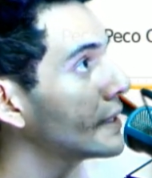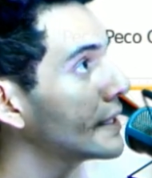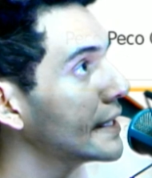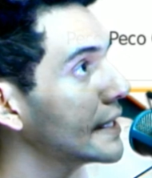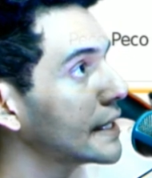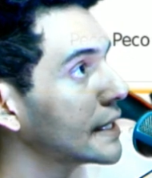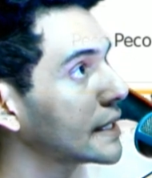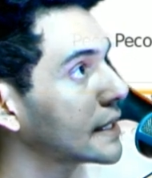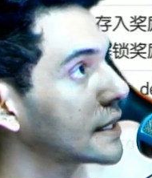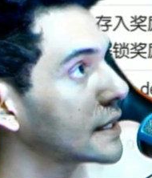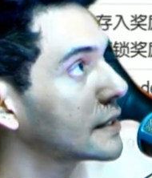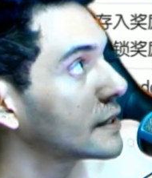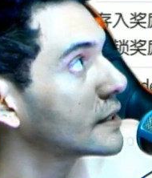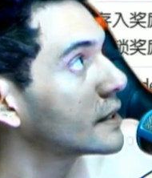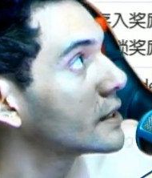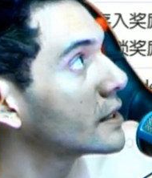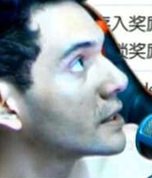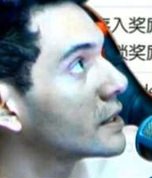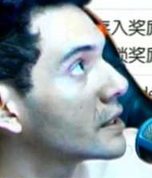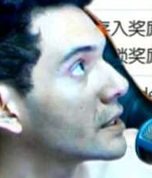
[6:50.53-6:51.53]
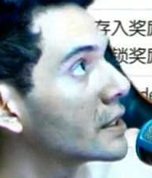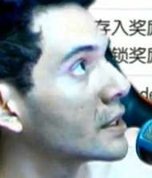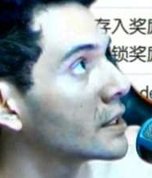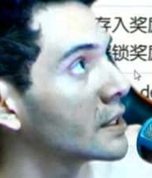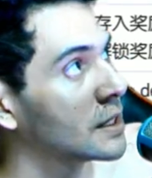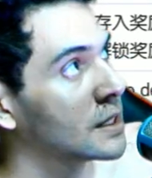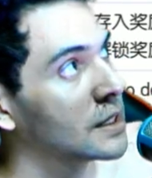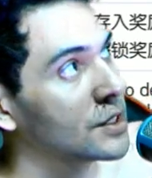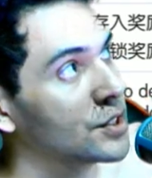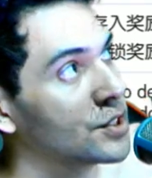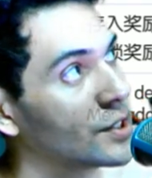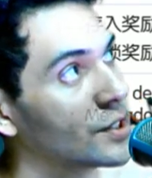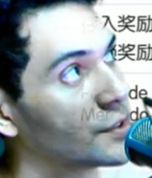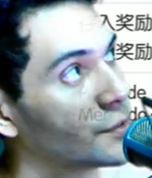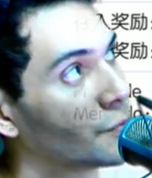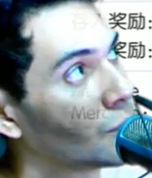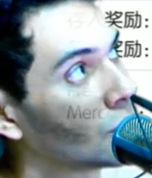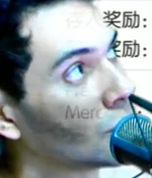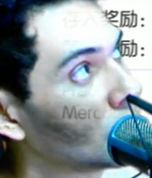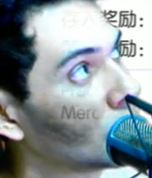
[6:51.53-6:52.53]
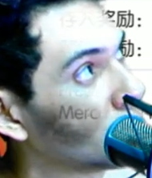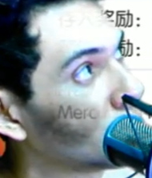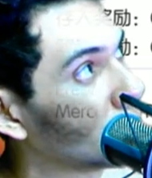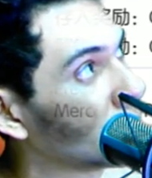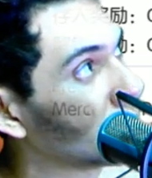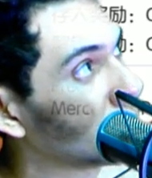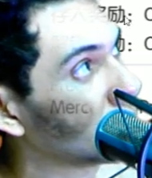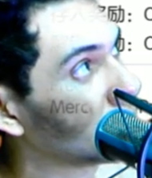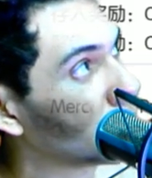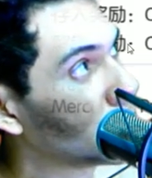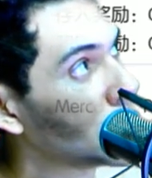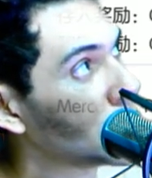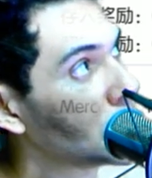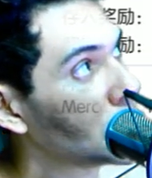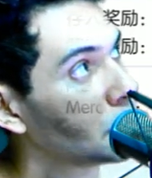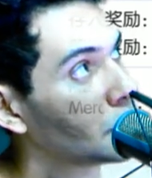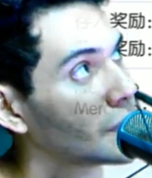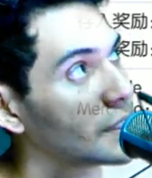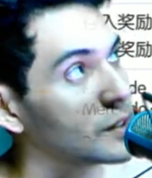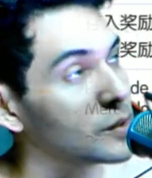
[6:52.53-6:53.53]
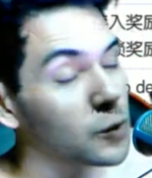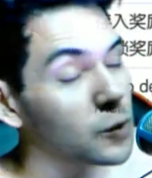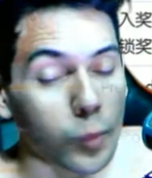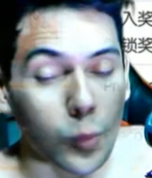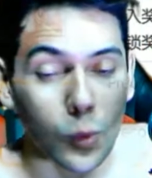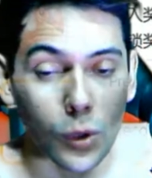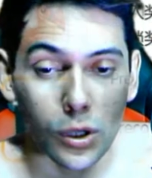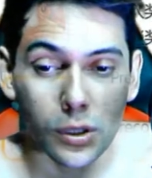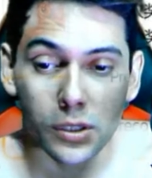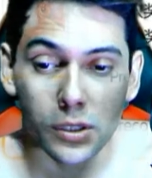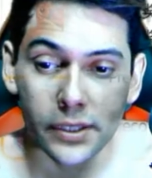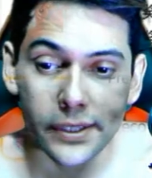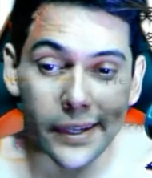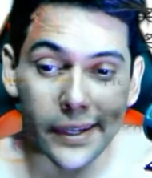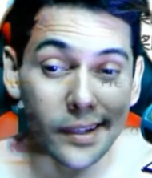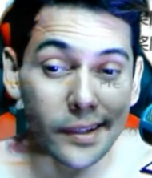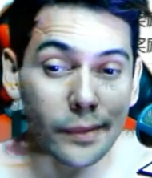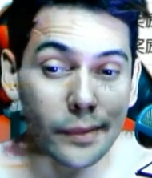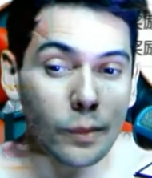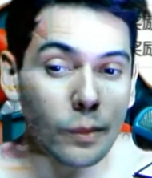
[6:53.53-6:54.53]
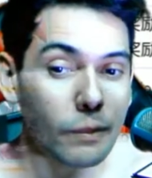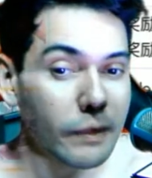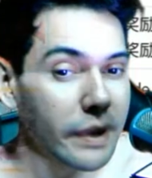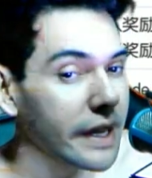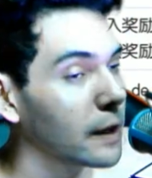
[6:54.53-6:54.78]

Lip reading: make. Just for the Screech +1, I will